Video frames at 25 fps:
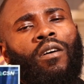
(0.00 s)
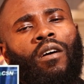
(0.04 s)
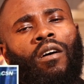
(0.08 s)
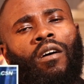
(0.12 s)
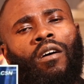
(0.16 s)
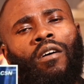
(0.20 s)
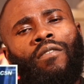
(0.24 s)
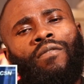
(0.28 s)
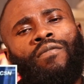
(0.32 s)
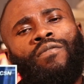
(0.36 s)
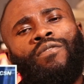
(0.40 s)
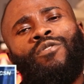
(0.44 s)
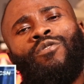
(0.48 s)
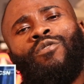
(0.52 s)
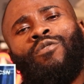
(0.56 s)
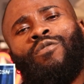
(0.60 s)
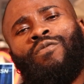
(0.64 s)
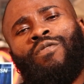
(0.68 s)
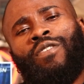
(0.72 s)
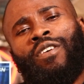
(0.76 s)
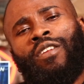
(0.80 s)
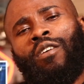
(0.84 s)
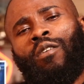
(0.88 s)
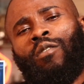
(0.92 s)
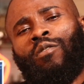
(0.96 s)
A few
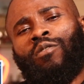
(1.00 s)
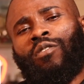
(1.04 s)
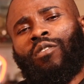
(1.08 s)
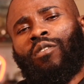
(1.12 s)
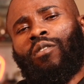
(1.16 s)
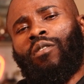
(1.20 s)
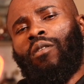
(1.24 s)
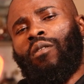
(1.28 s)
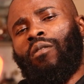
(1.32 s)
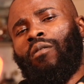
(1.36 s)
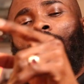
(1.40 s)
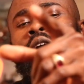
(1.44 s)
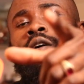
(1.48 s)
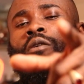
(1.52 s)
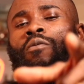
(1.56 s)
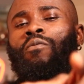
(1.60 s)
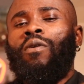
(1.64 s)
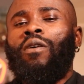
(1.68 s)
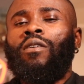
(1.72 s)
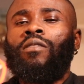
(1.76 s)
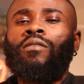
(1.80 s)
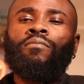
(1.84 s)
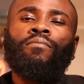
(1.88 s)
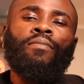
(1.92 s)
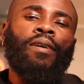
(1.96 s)
videos ago.
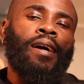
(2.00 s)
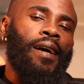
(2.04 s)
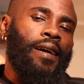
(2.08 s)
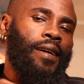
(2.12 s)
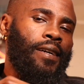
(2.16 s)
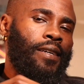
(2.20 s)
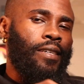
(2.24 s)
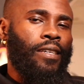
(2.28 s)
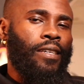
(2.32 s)
Welcome back.